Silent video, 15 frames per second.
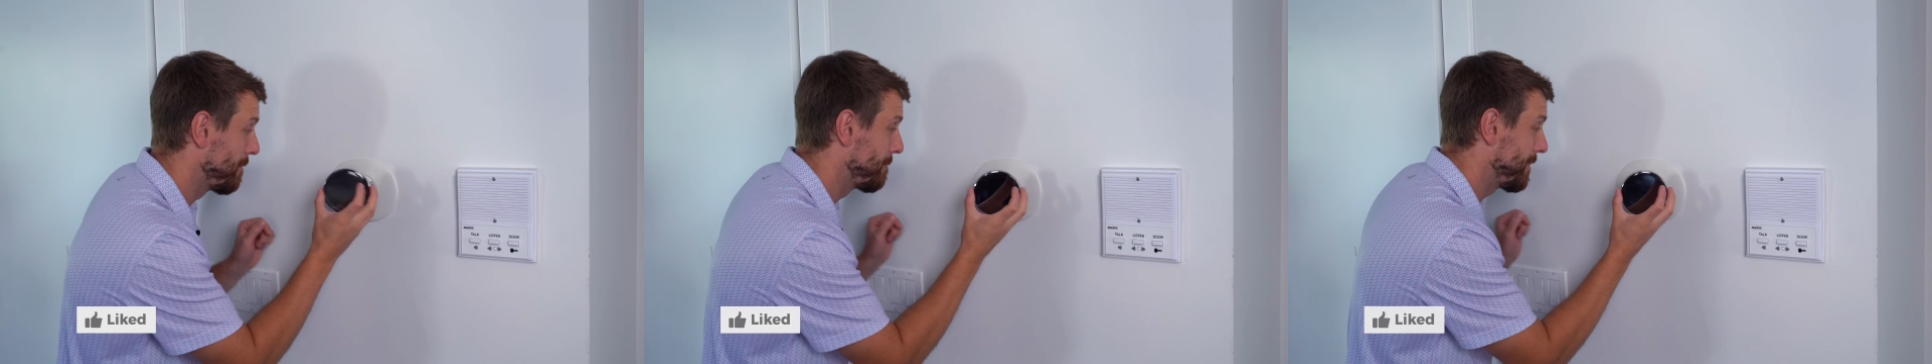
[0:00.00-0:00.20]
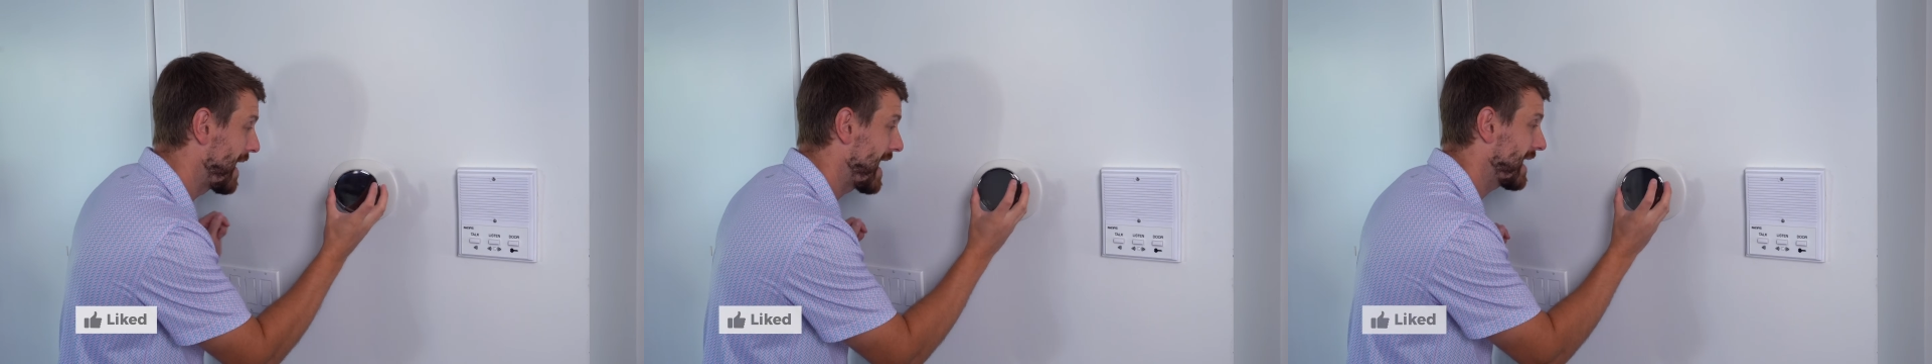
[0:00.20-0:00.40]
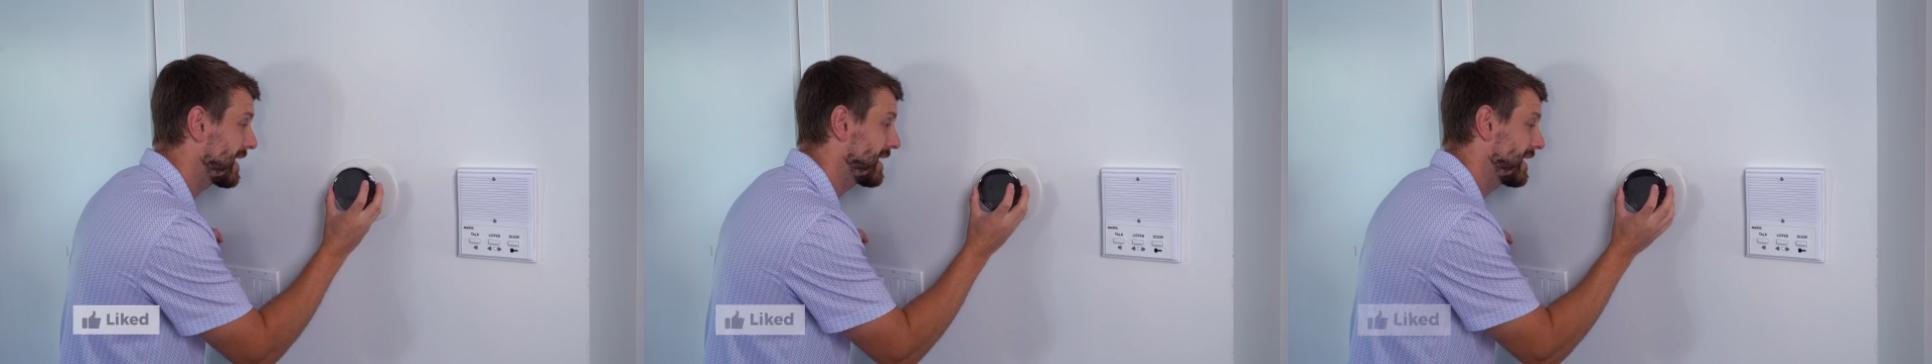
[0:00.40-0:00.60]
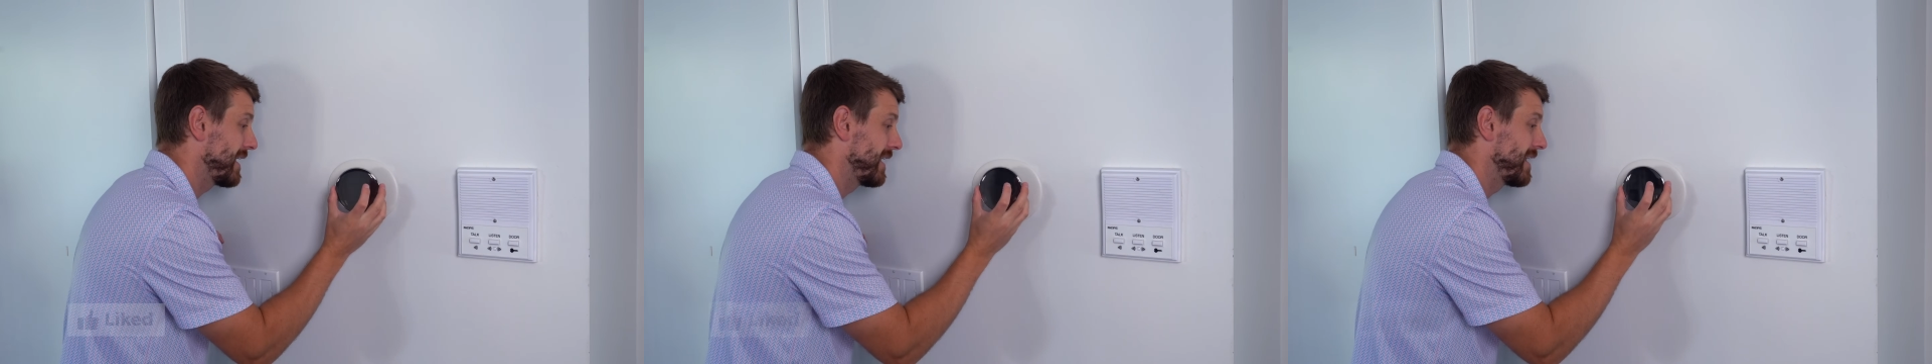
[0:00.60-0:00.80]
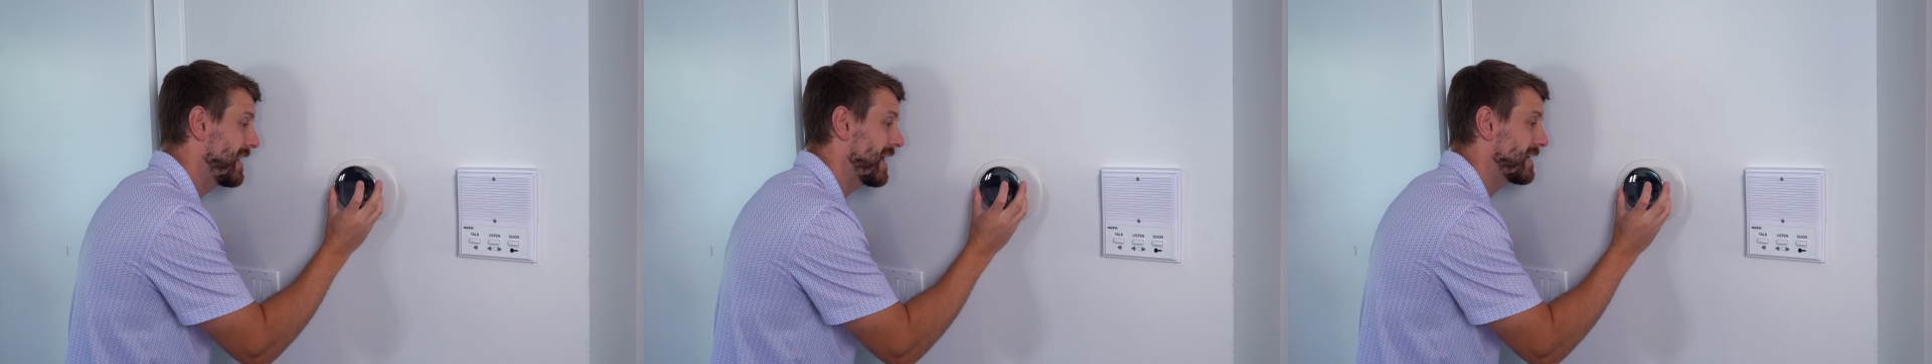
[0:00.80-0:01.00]
back
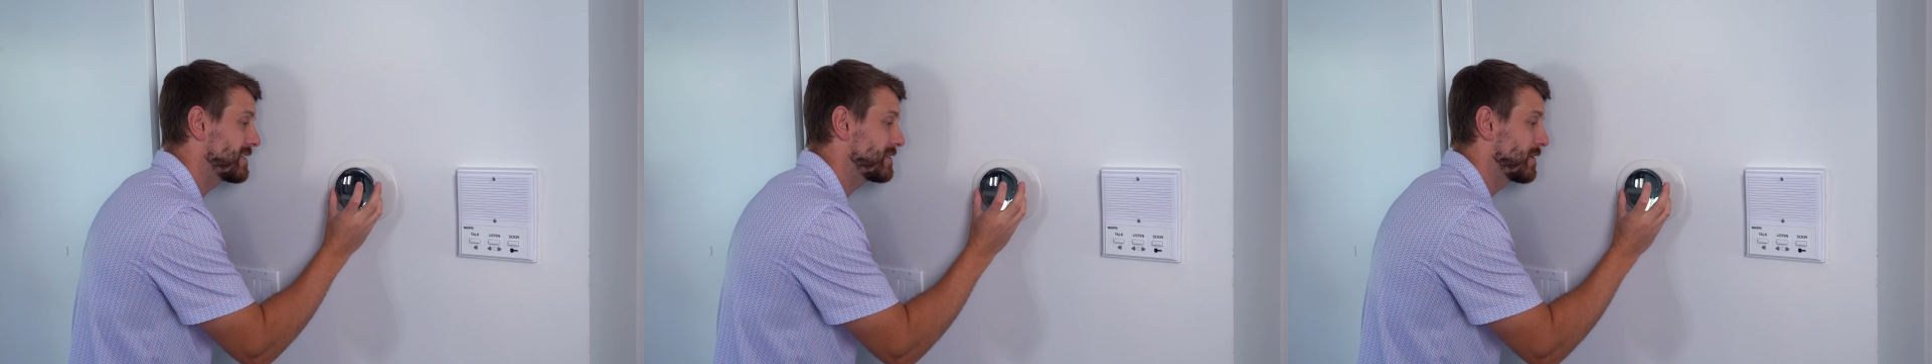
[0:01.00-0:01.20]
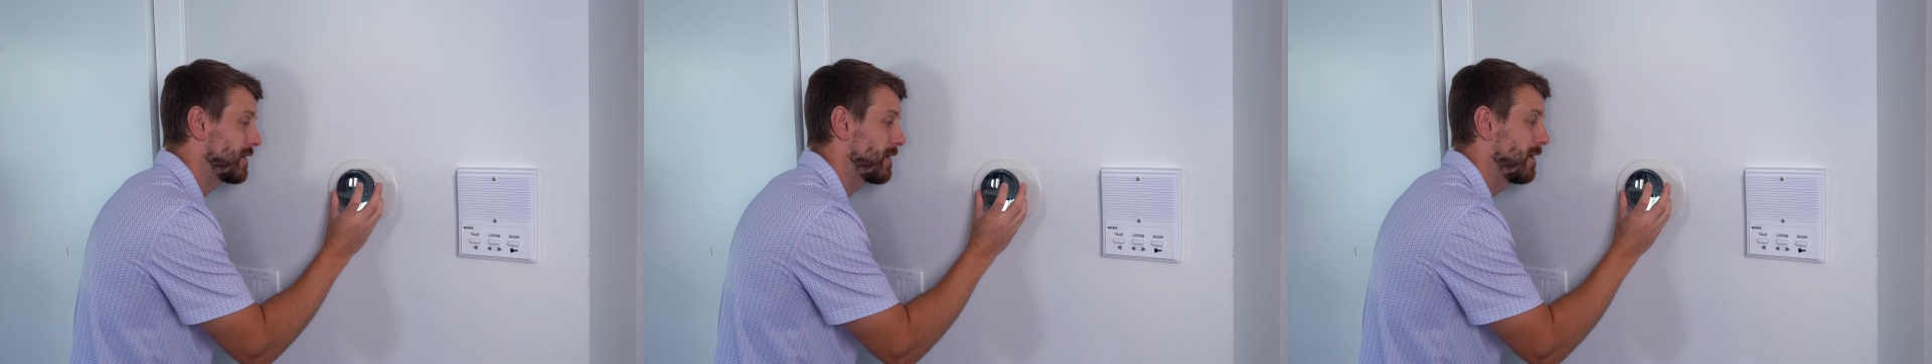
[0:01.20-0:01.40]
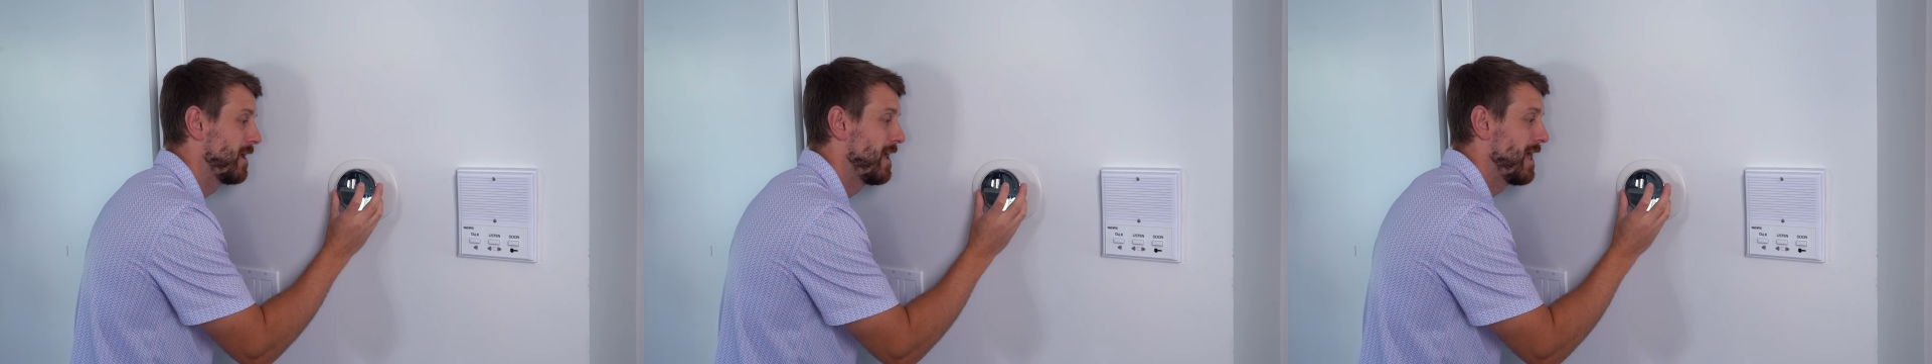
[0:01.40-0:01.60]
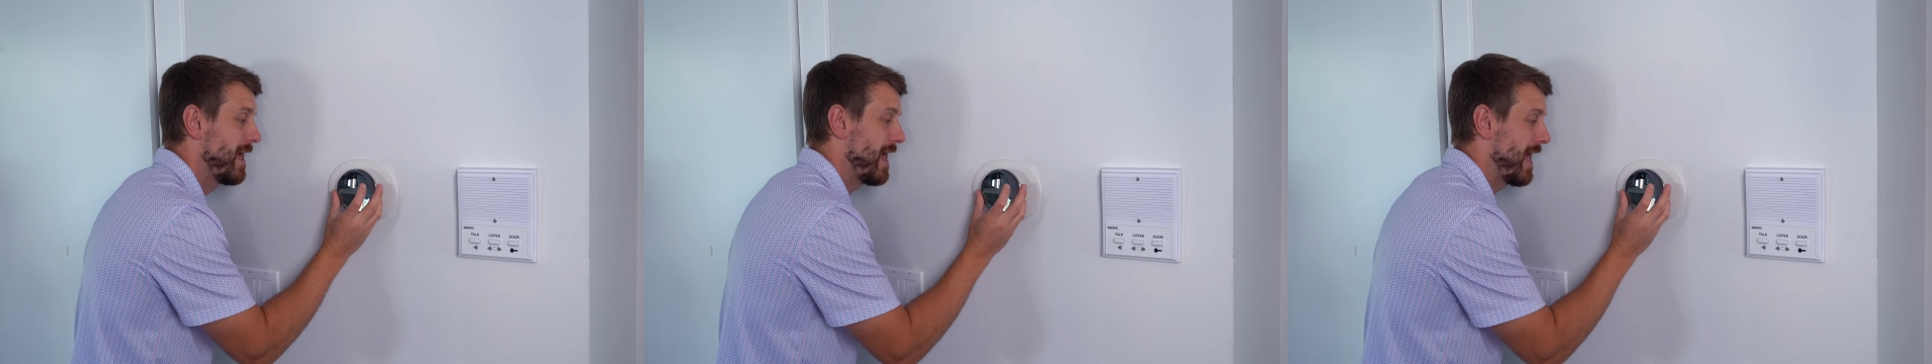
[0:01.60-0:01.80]
connector